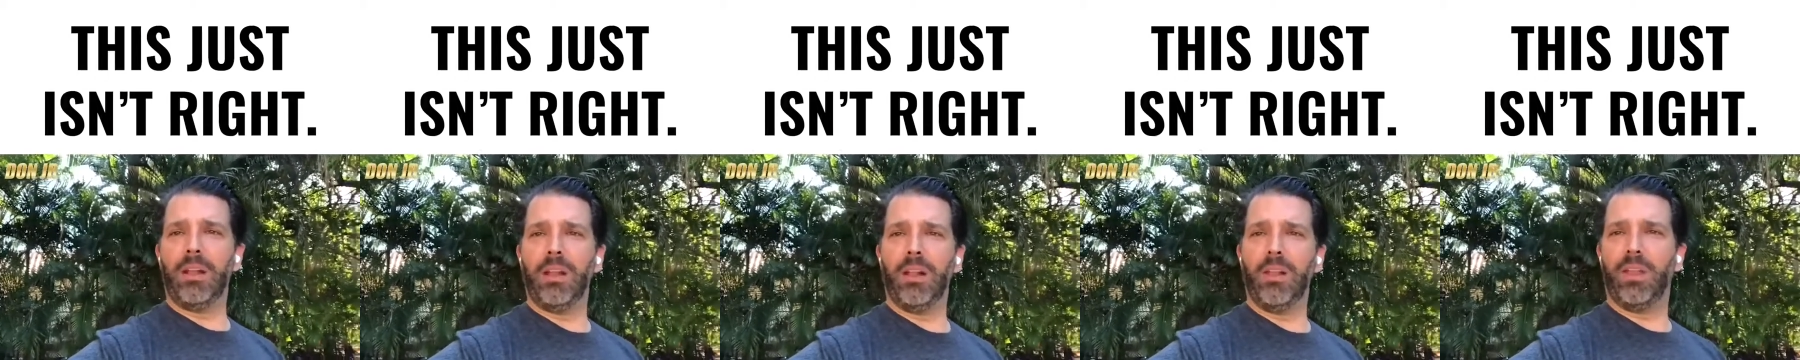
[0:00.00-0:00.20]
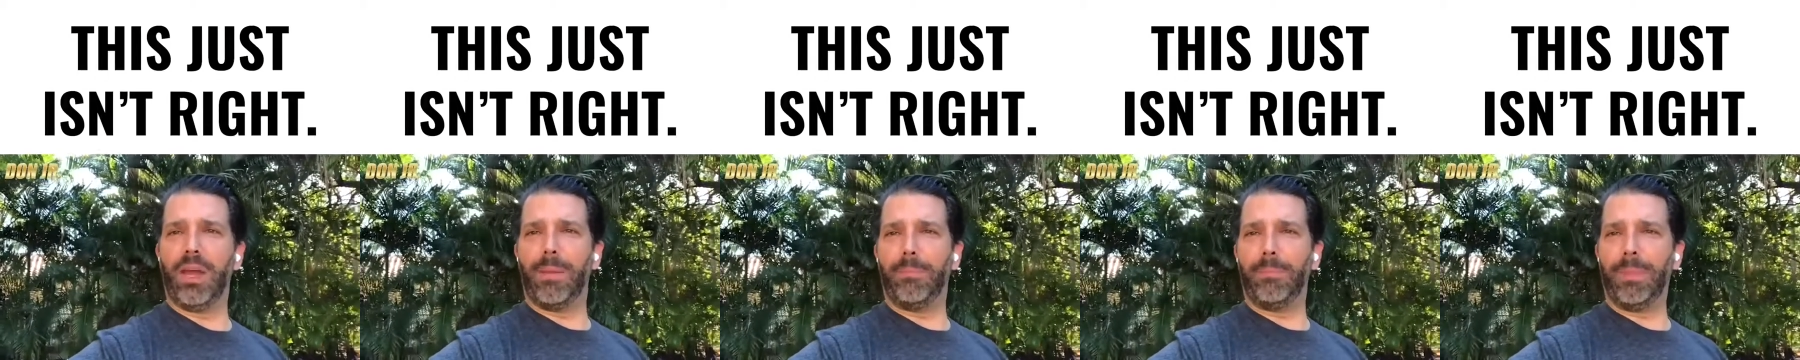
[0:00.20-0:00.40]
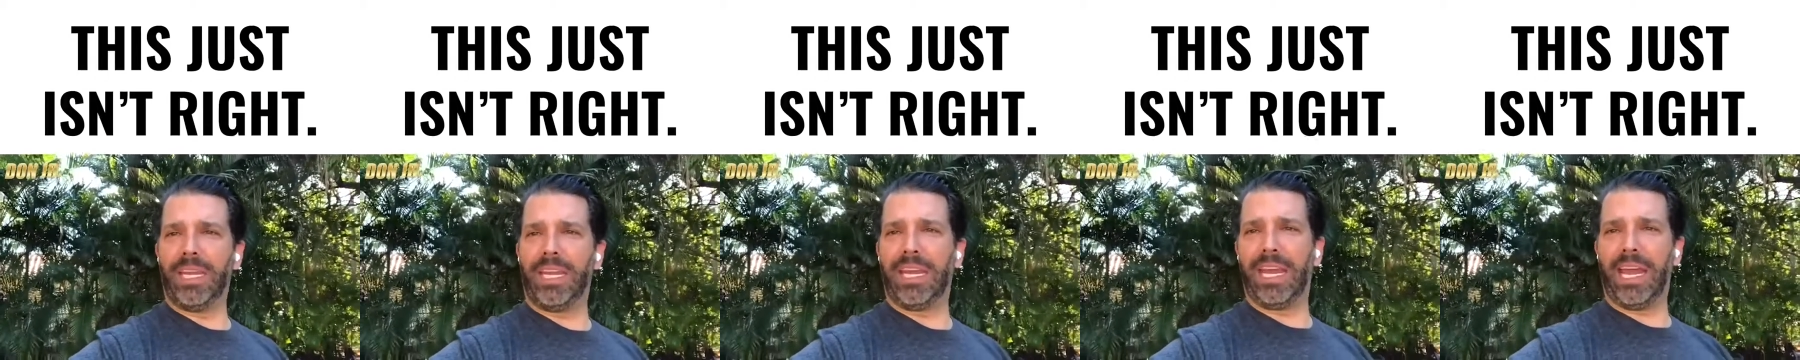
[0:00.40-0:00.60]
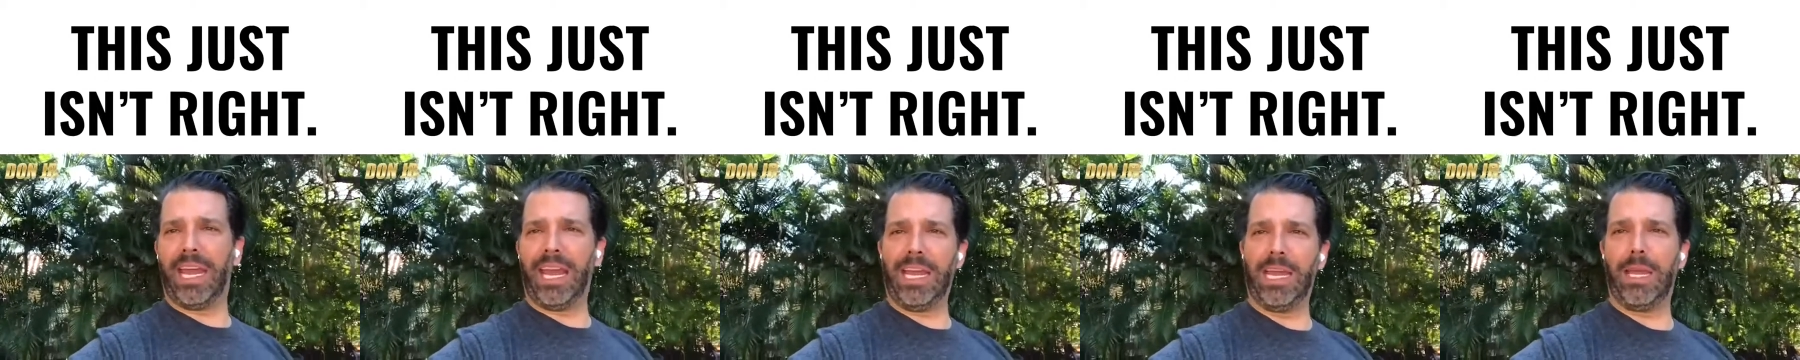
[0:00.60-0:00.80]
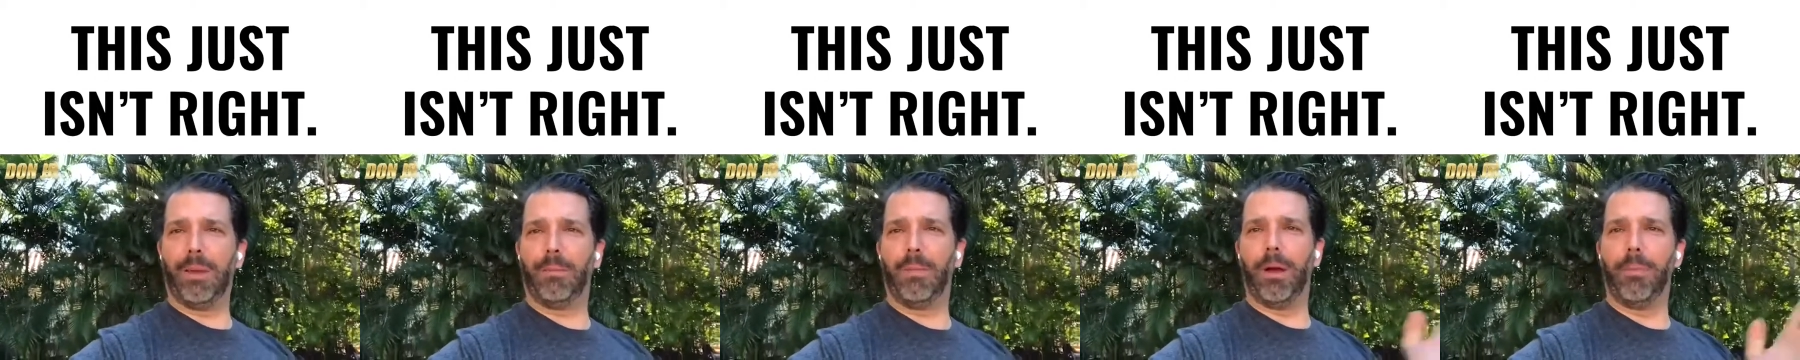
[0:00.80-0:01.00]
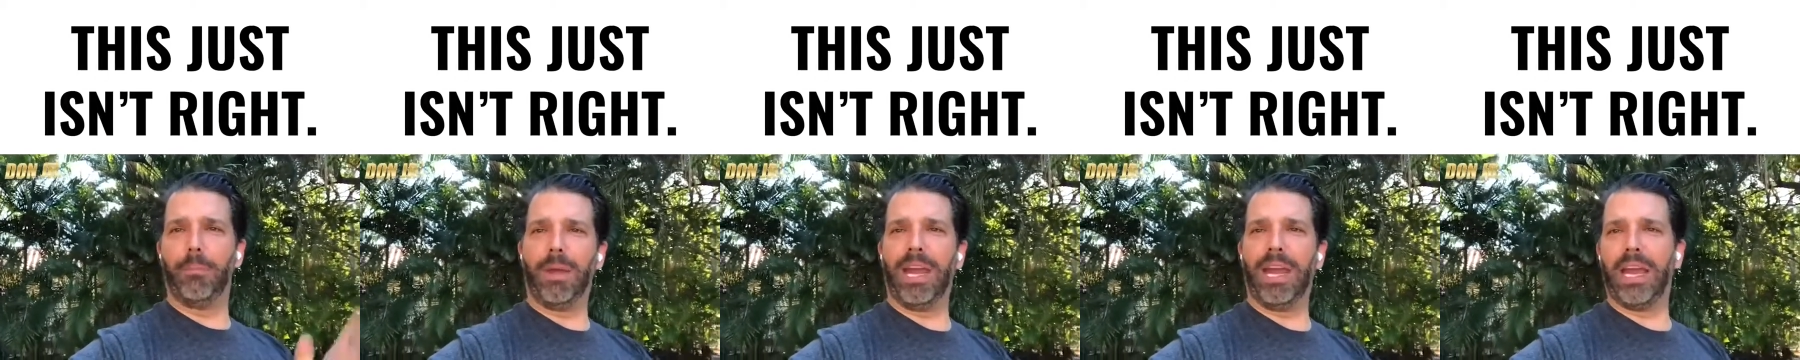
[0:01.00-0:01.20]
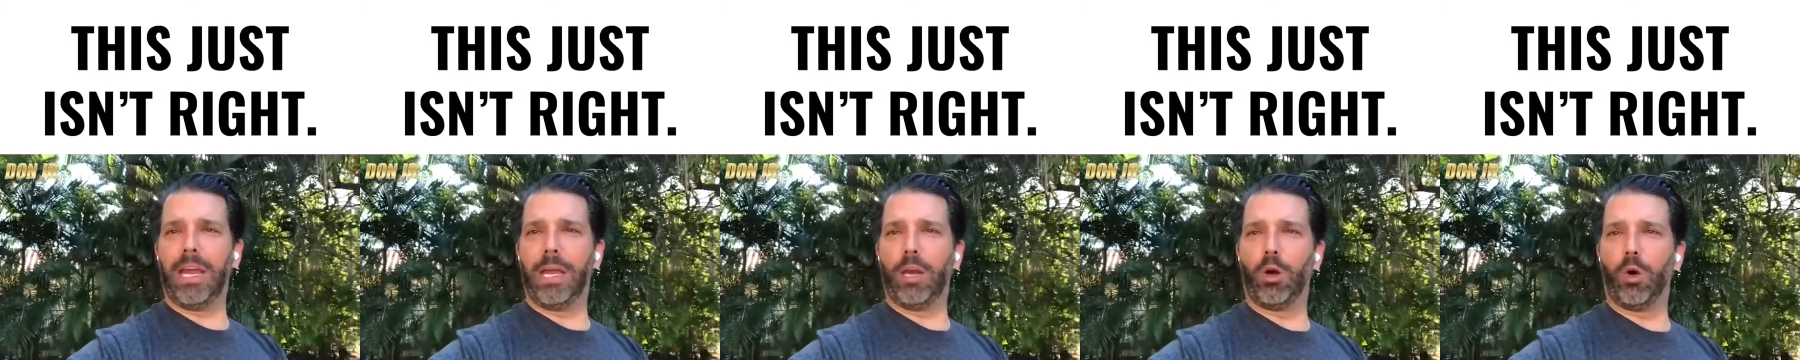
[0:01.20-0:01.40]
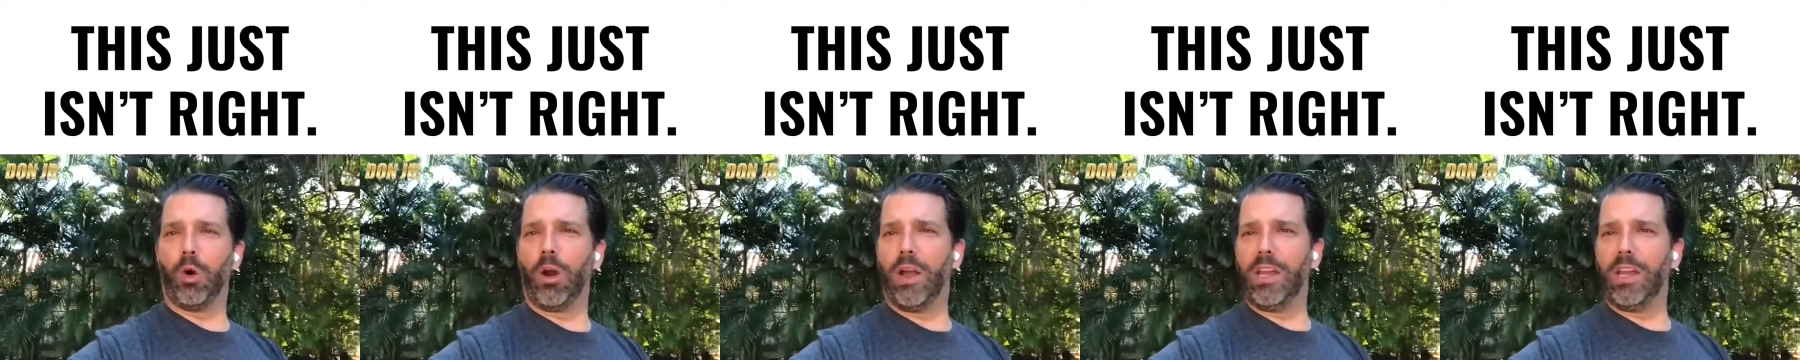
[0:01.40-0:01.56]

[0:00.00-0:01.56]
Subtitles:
that became a man or